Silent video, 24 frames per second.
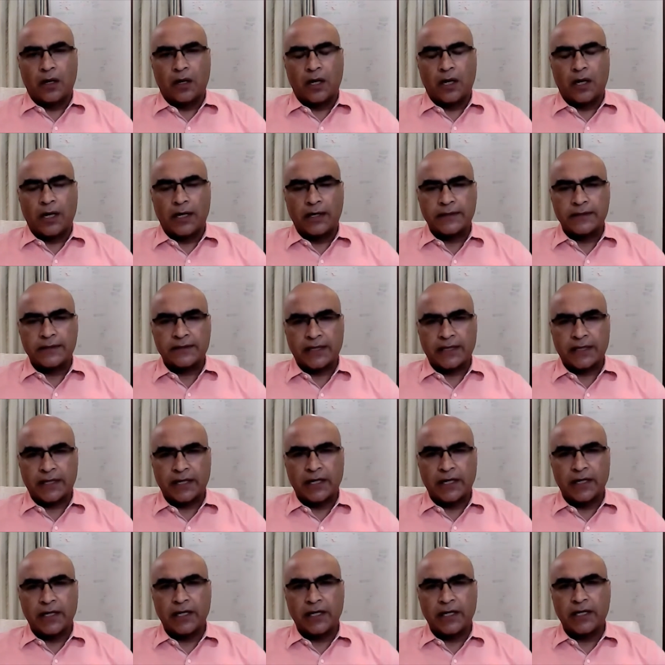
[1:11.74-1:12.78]
And
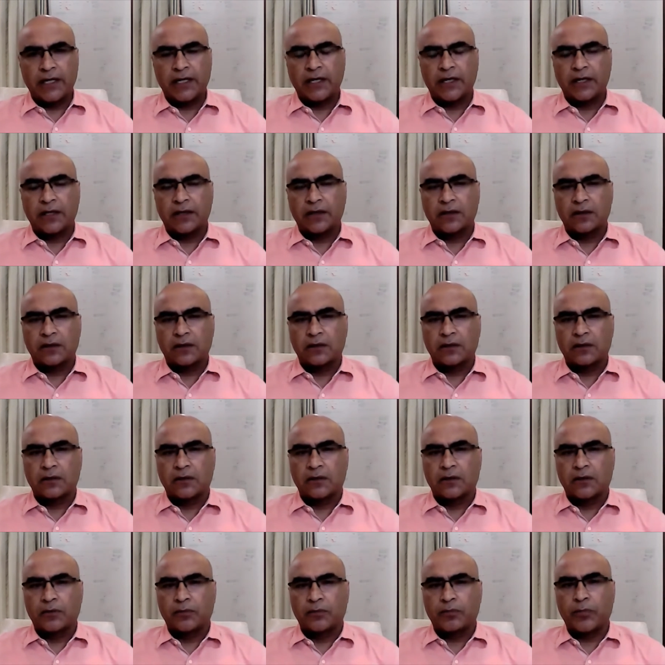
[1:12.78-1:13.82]
secondly,
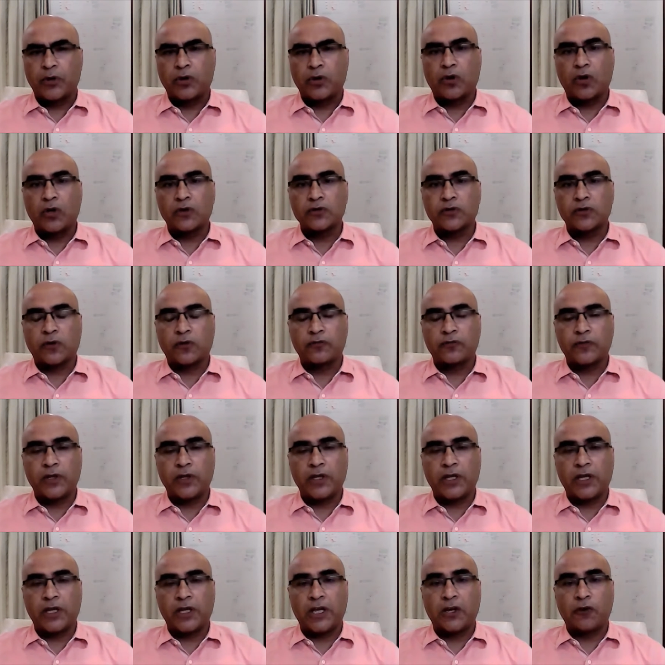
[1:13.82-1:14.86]
because of
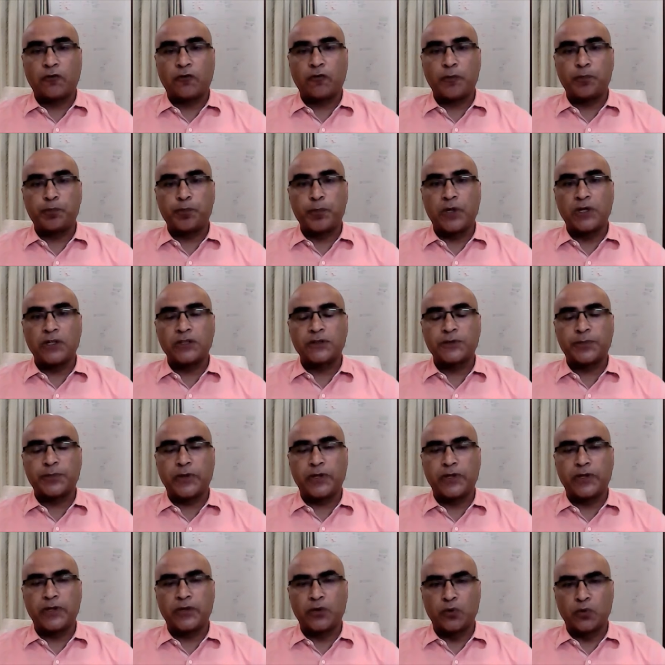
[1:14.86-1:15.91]
the equipments
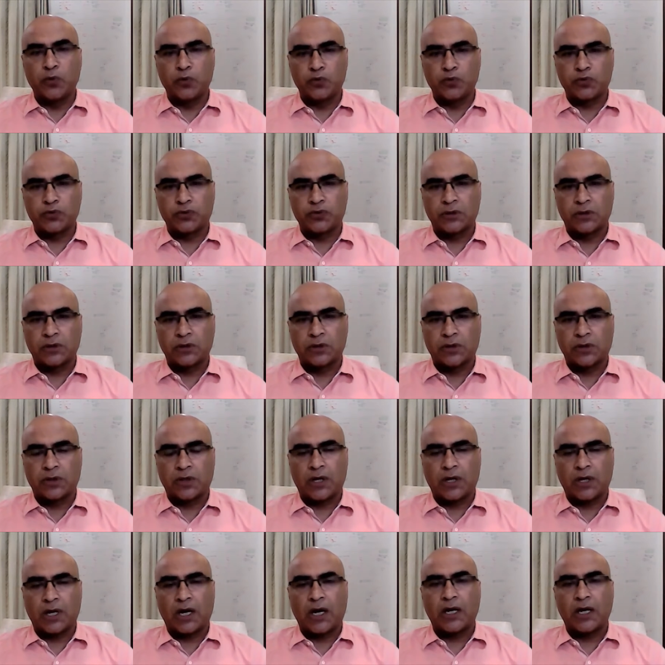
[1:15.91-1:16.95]
being used
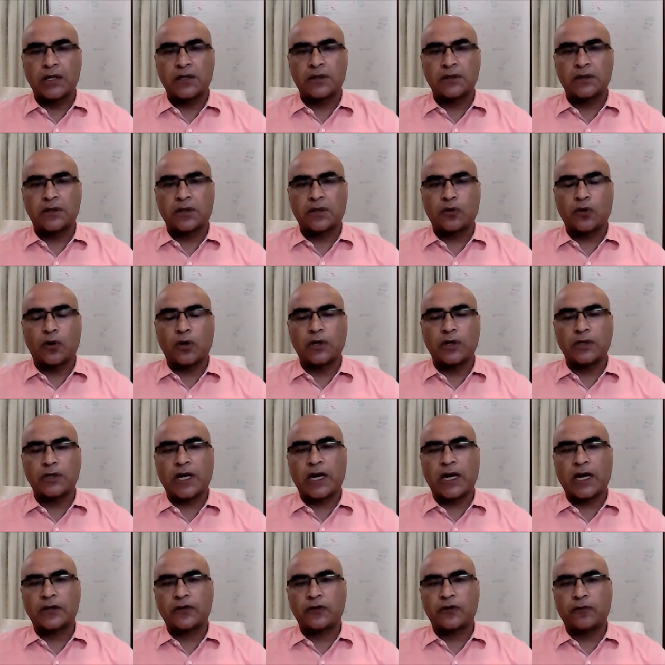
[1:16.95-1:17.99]
and the
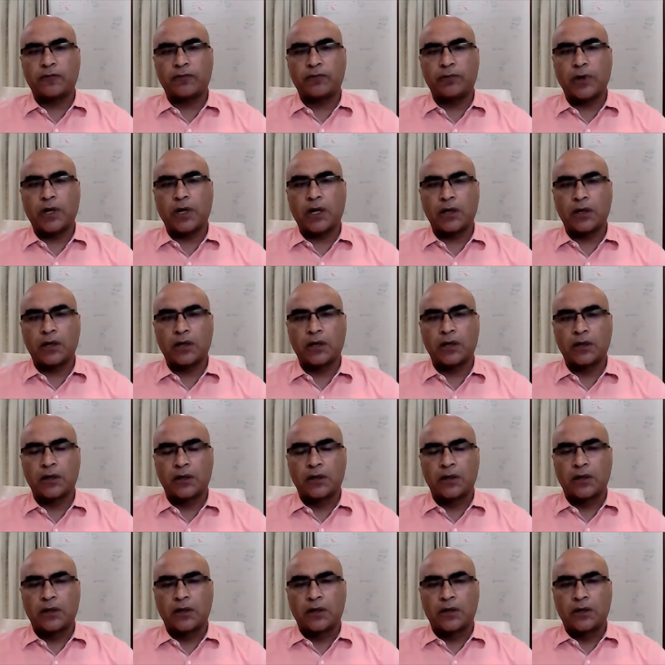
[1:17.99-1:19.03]
contact of blood,
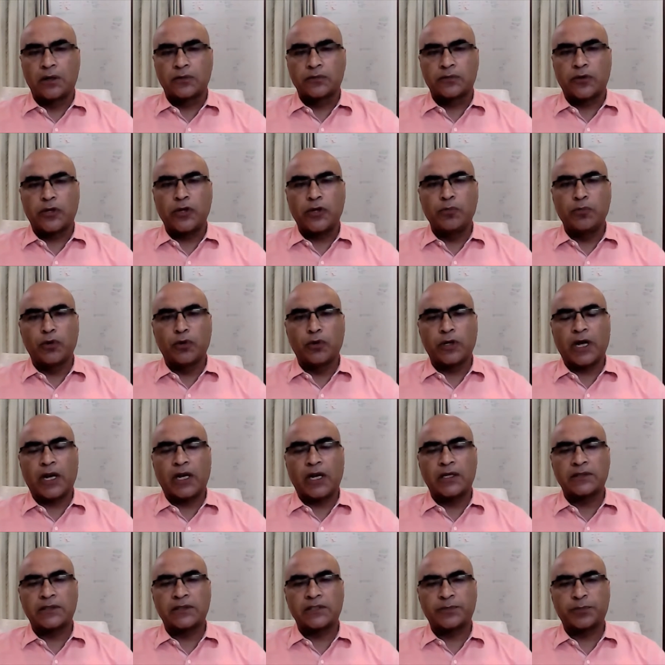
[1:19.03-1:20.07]
the
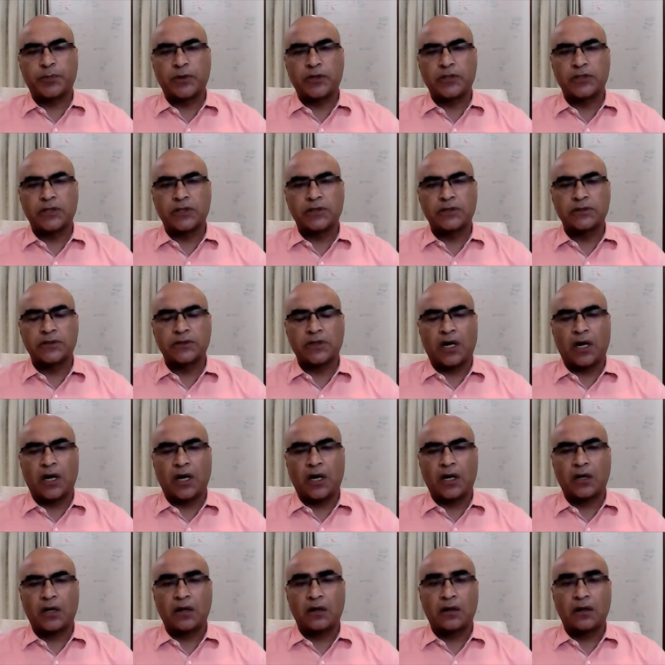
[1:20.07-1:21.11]
hemodialysis patients
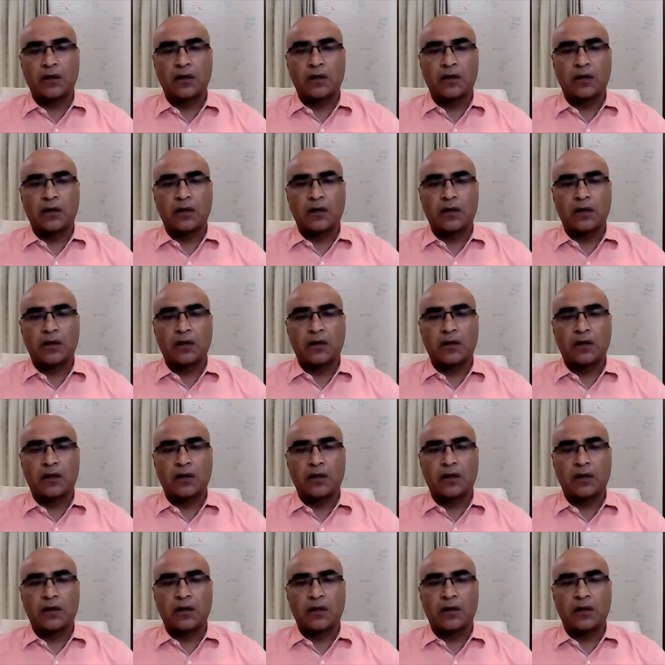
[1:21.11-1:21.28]
are